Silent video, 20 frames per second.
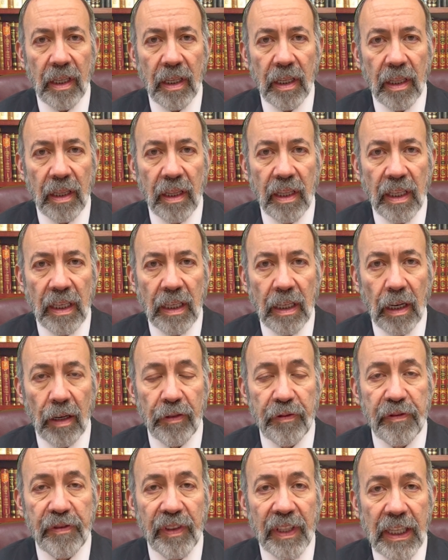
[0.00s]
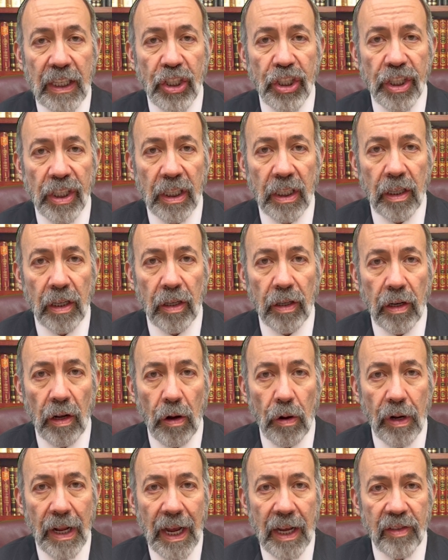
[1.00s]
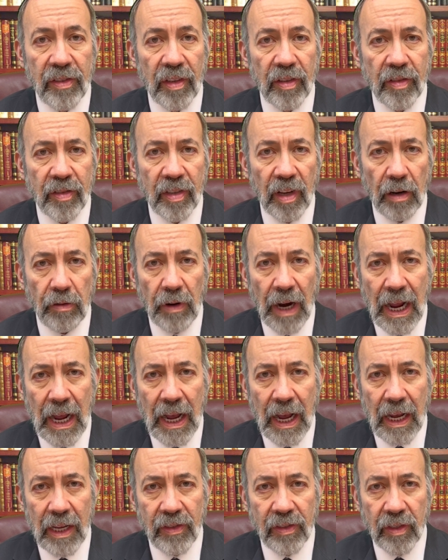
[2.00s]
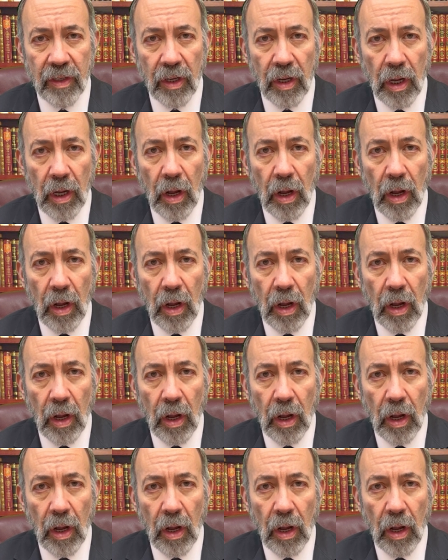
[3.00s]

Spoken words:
the affliction known as Tzara'as,